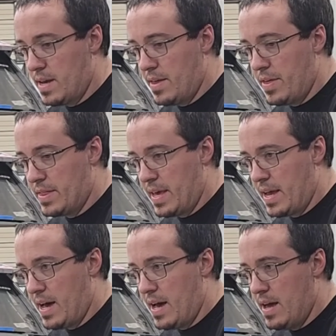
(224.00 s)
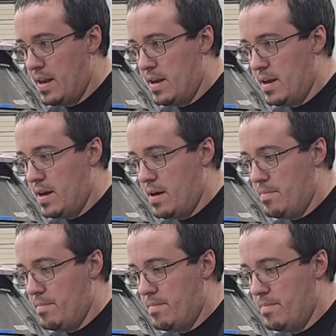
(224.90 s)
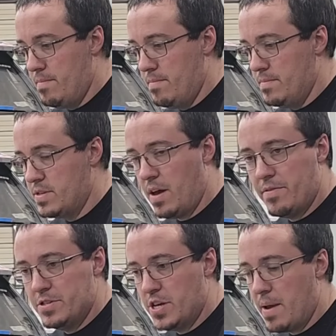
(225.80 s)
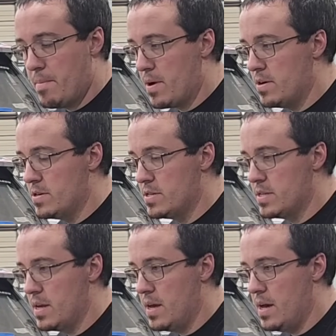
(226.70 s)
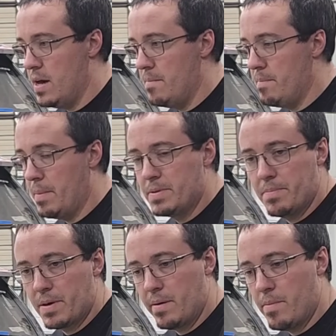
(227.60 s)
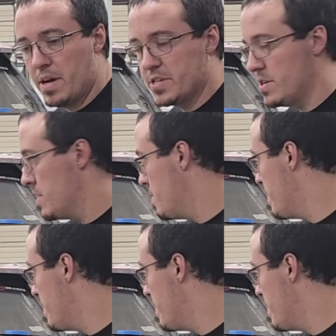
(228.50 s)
I think they got softened chambers, bumped up the compression a little